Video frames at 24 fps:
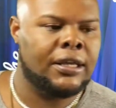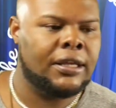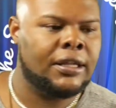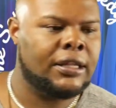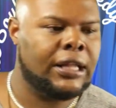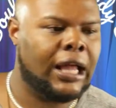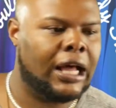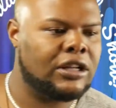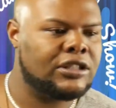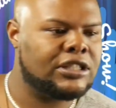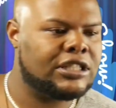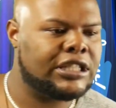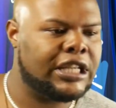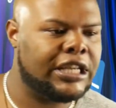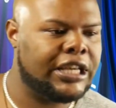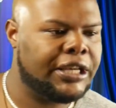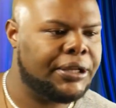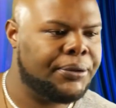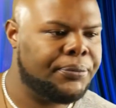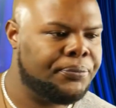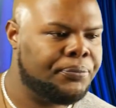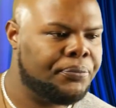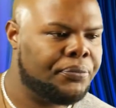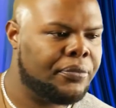Now
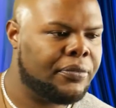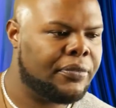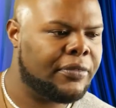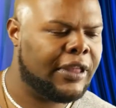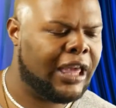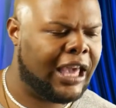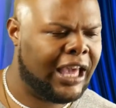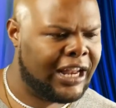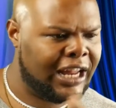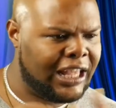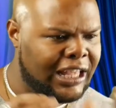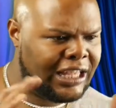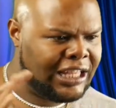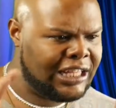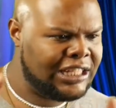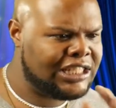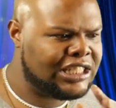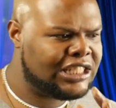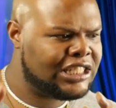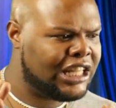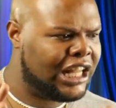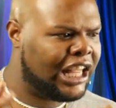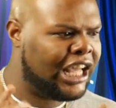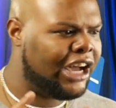see, at
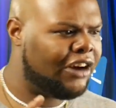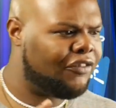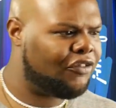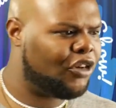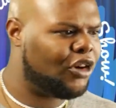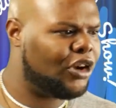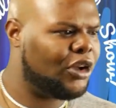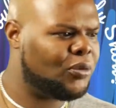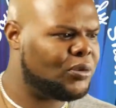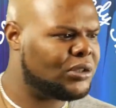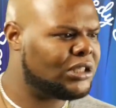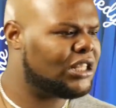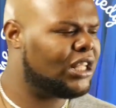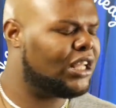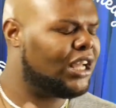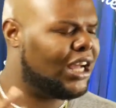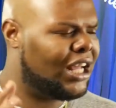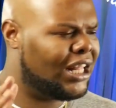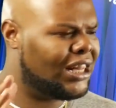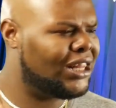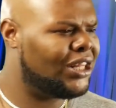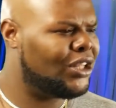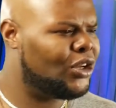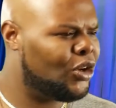each level, it was
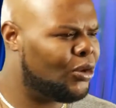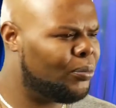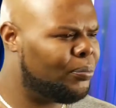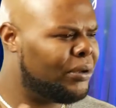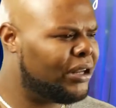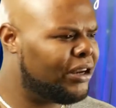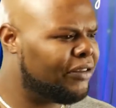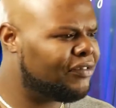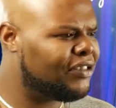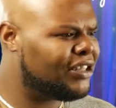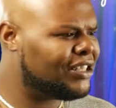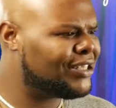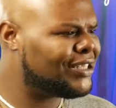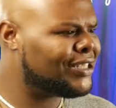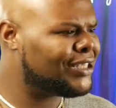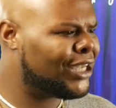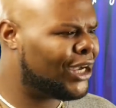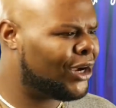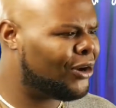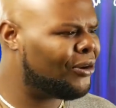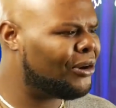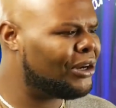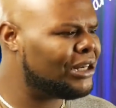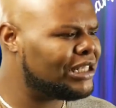a little bit of
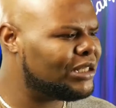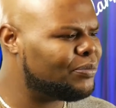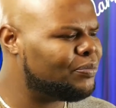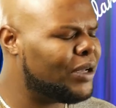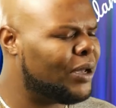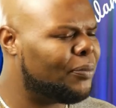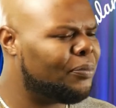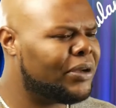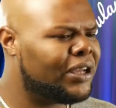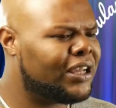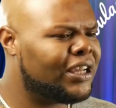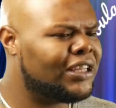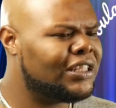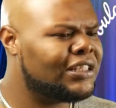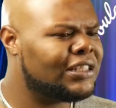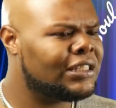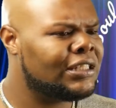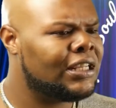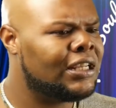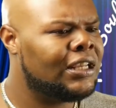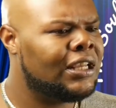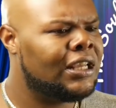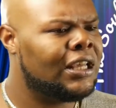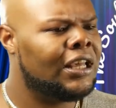discouragement
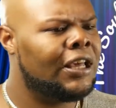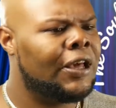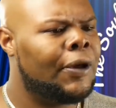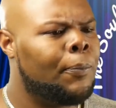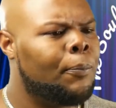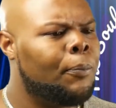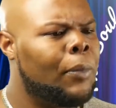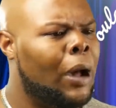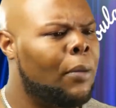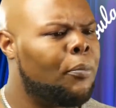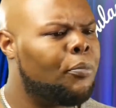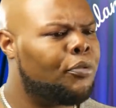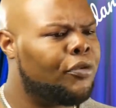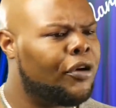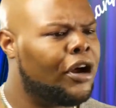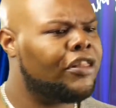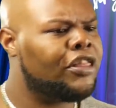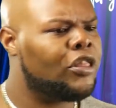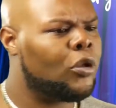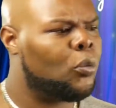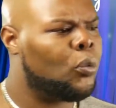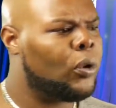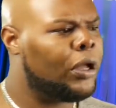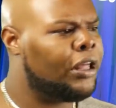because my
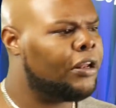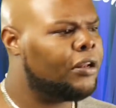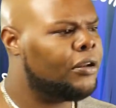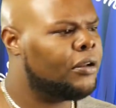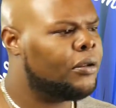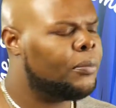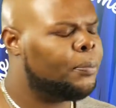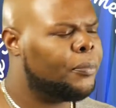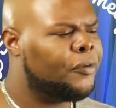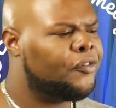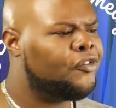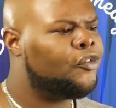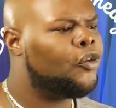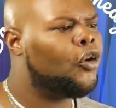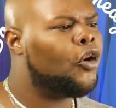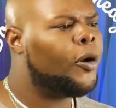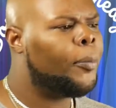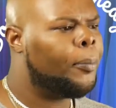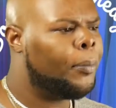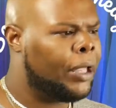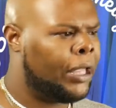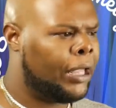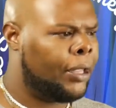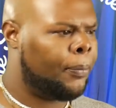brother went
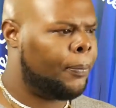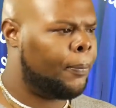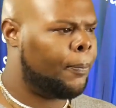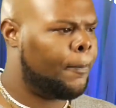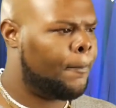before me.